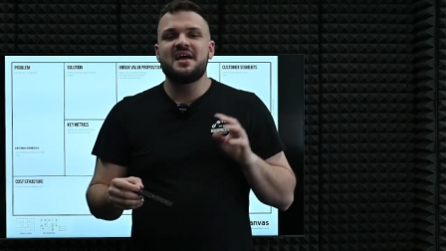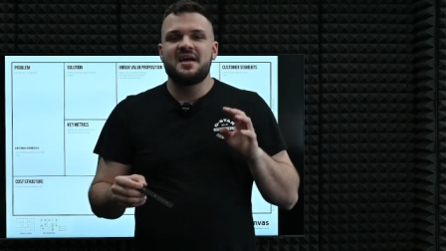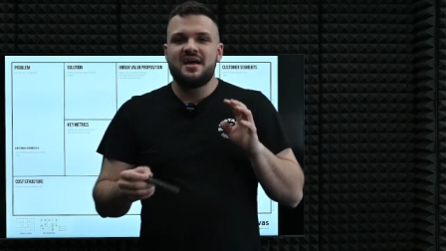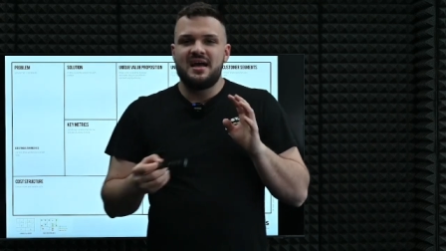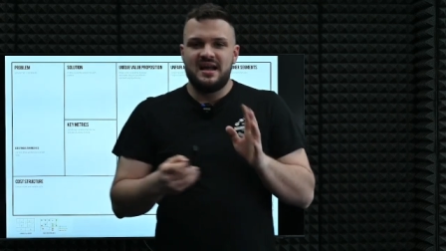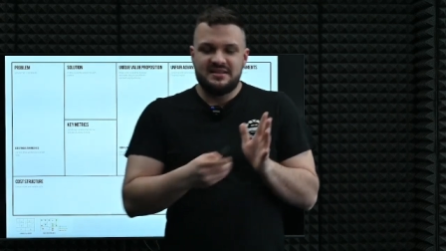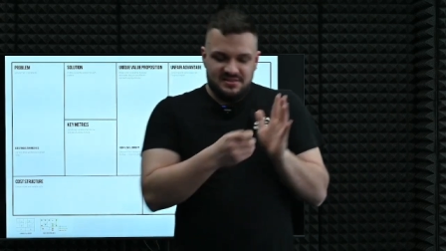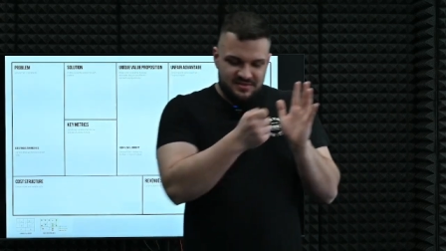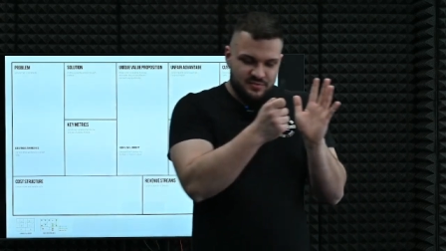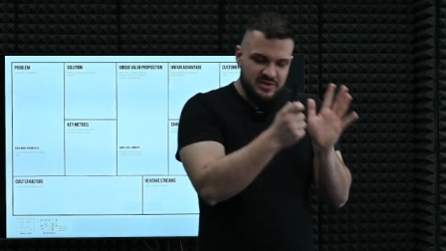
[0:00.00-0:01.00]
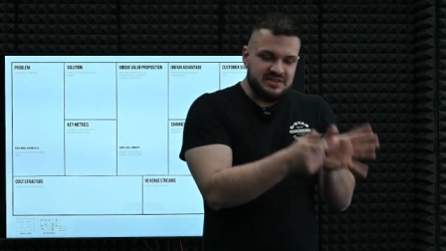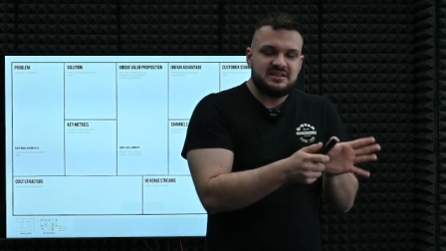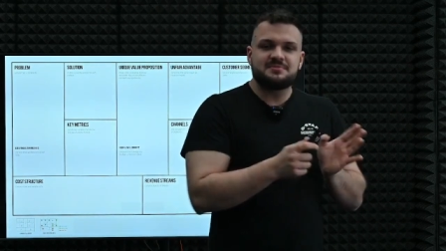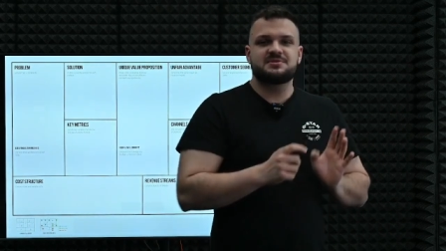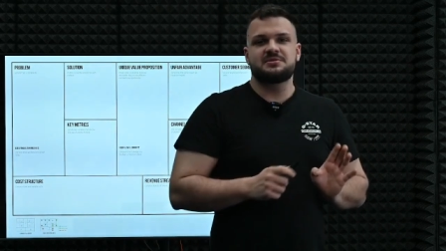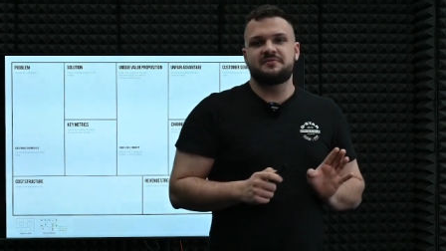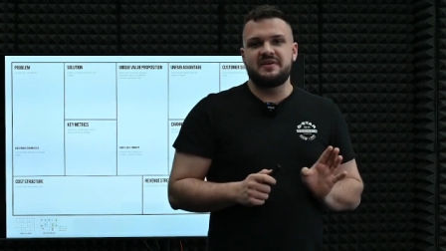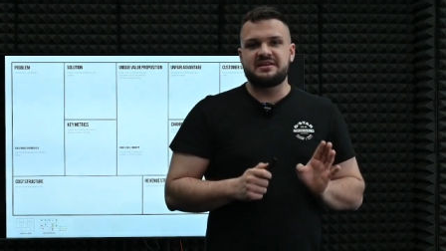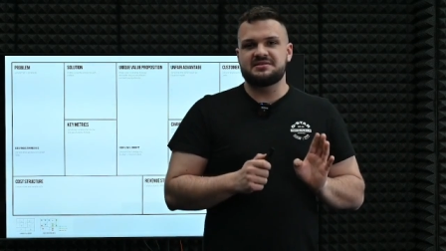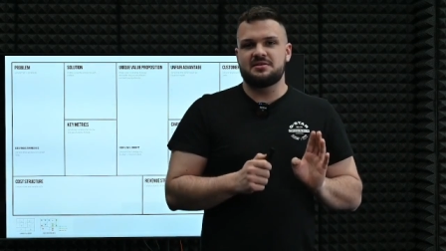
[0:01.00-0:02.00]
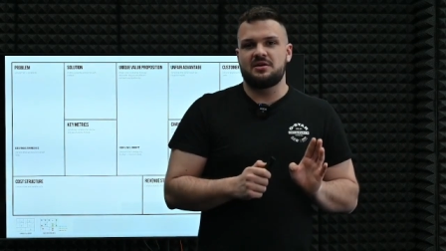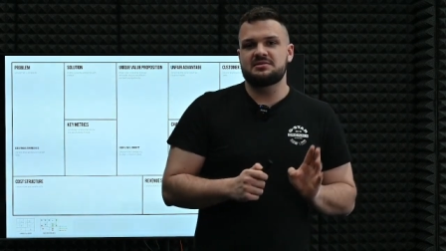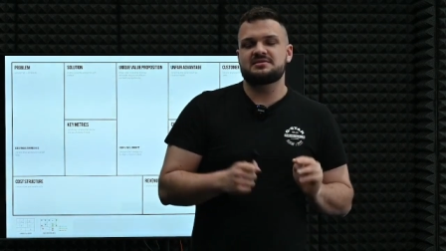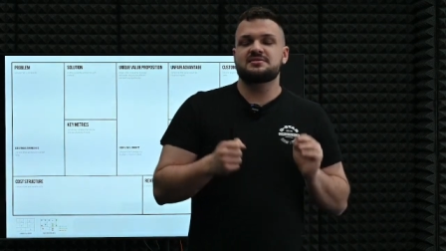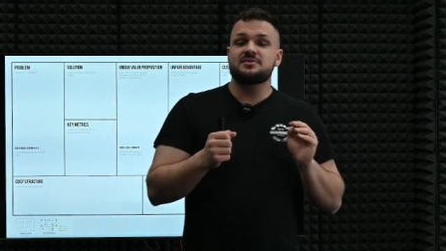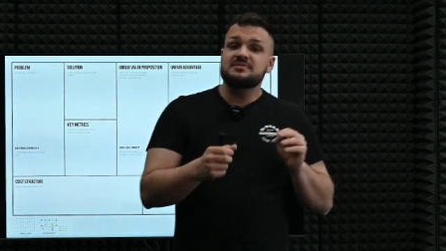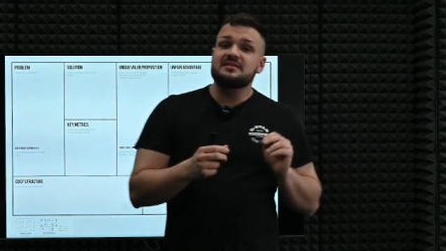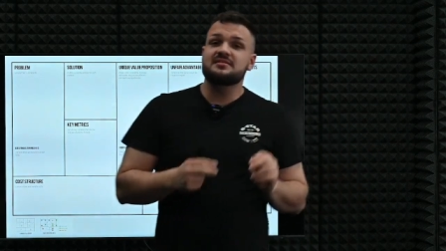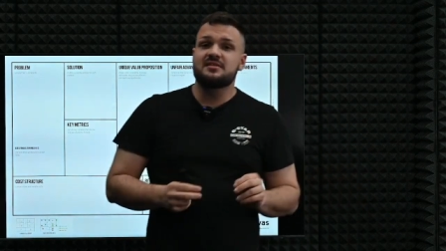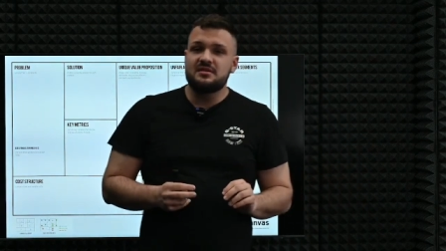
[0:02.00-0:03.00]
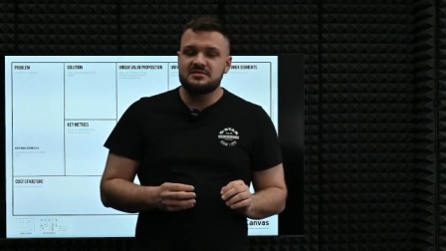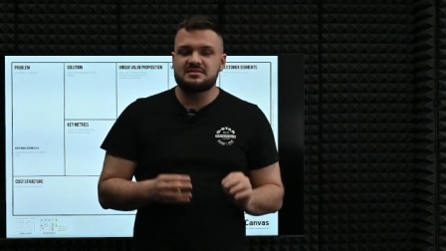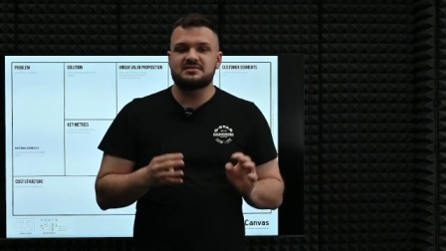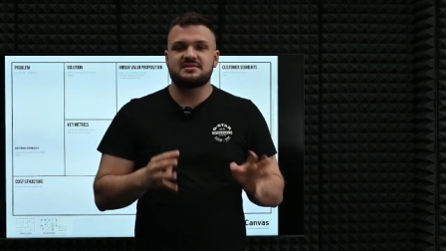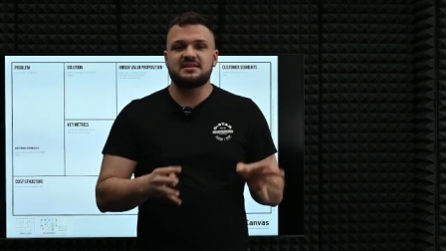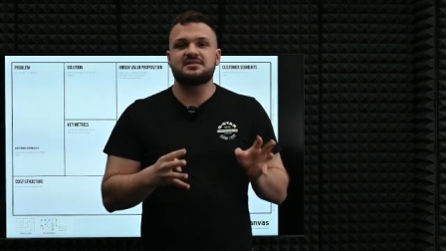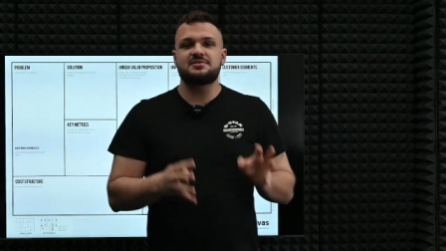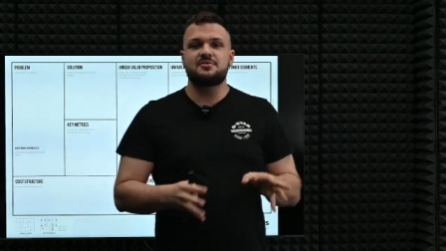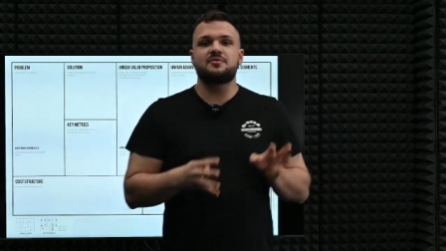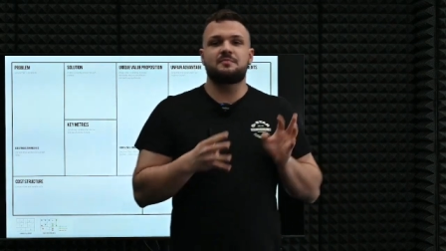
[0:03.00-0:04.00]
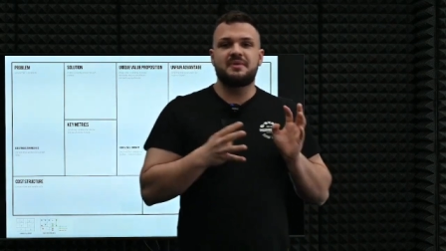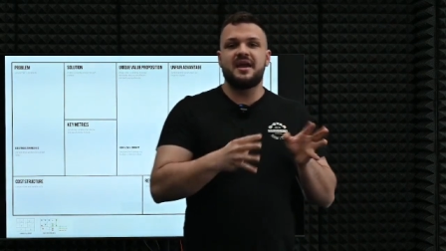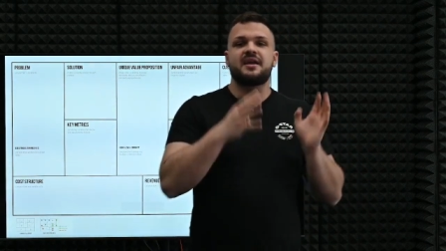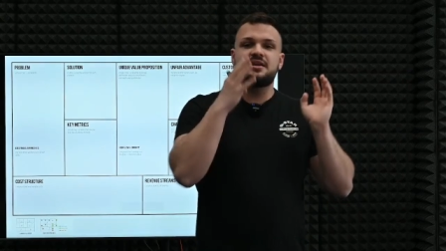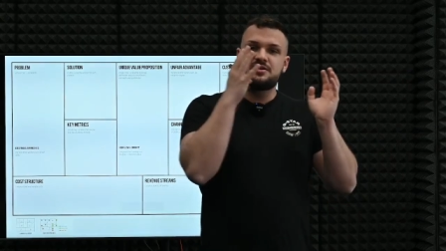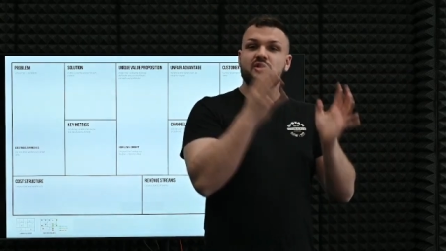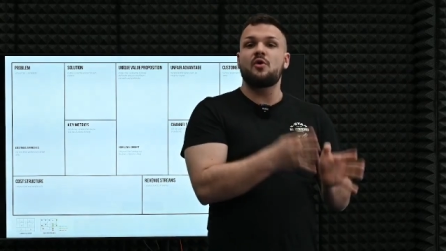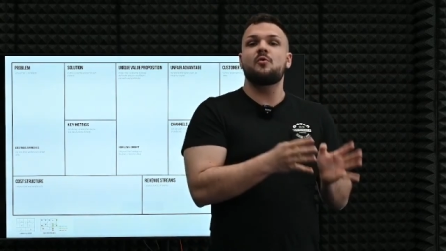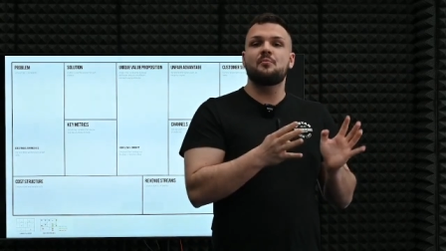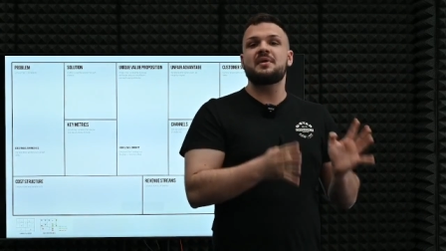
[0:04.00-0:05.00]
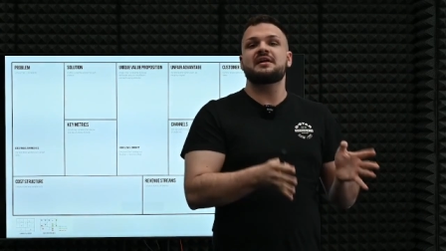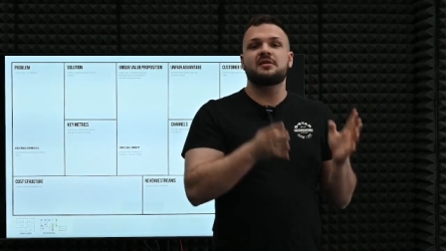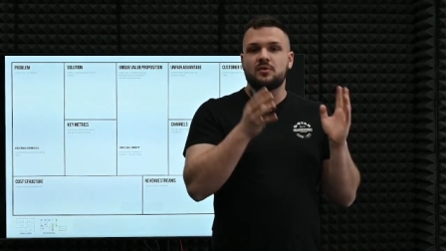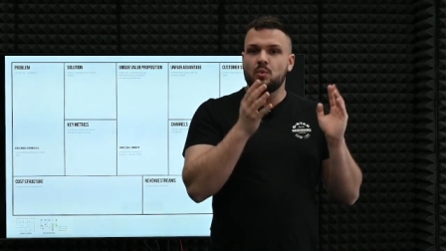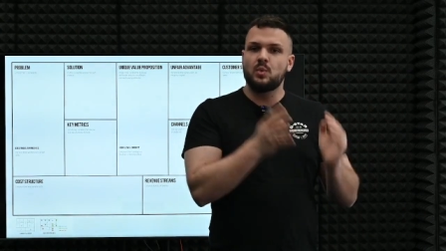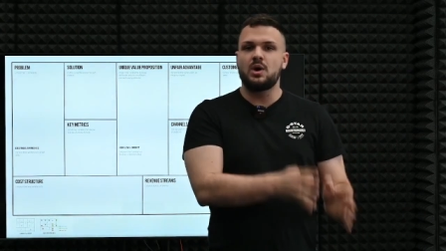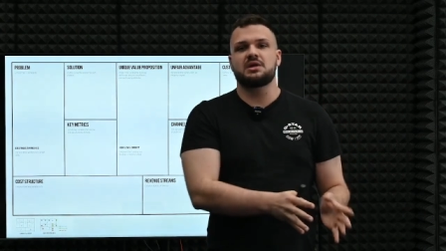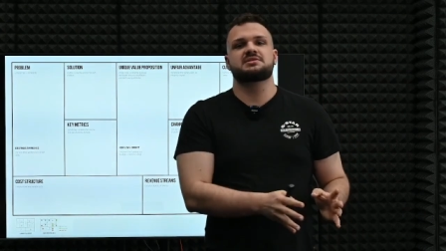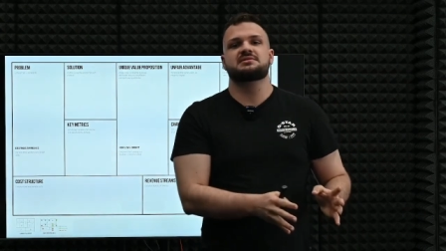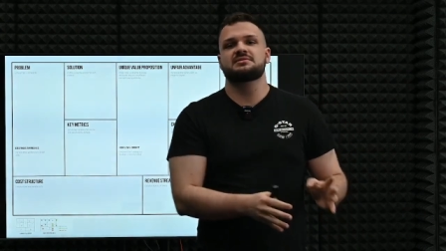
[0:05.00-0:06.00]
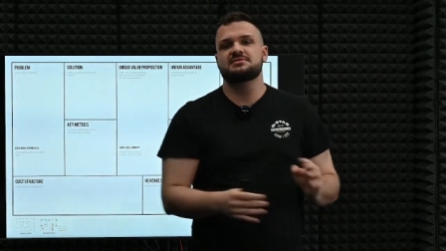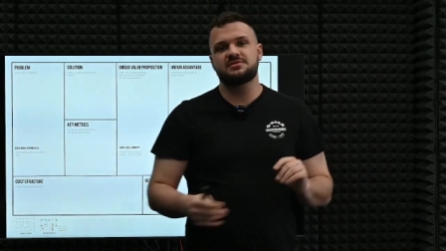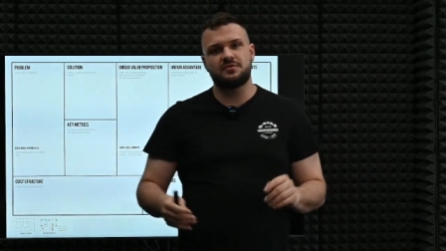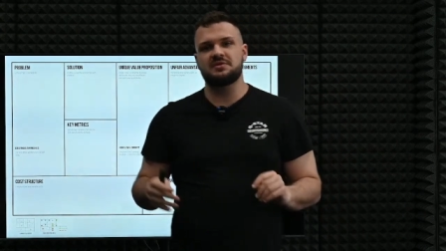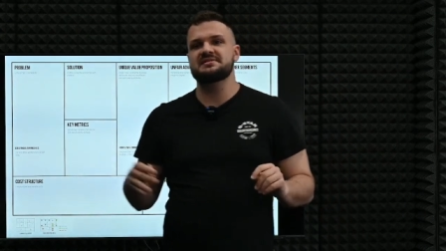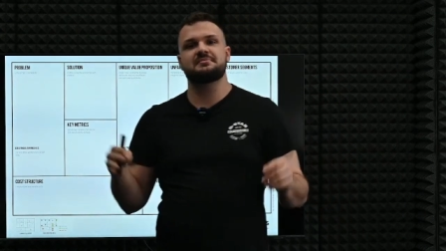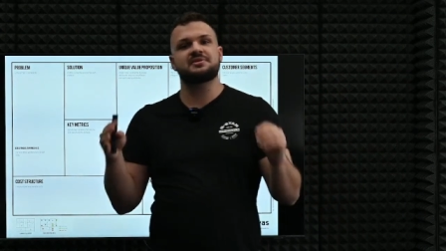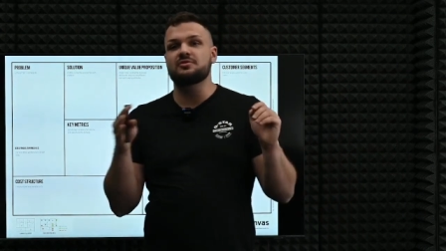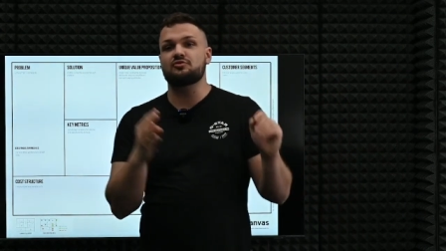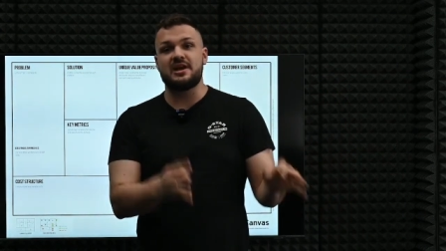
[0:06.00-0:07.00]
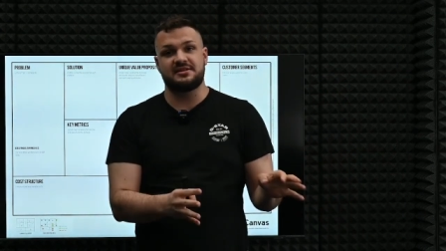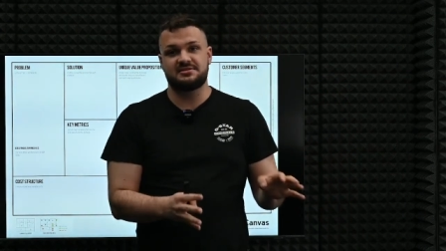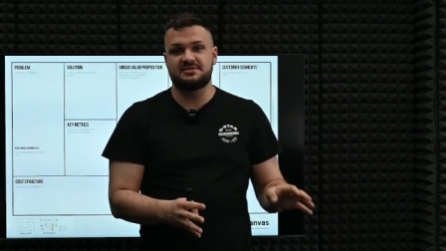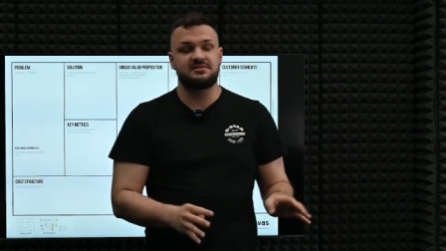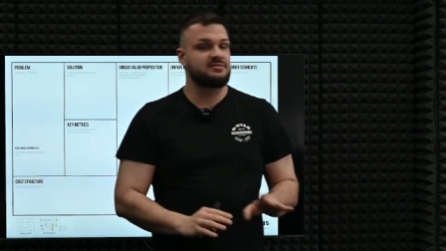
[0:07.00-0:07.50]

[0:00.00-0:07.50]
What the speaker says: And when it comes to the fixed costs, those are the costs that you pay no matter what. So for example, the rent.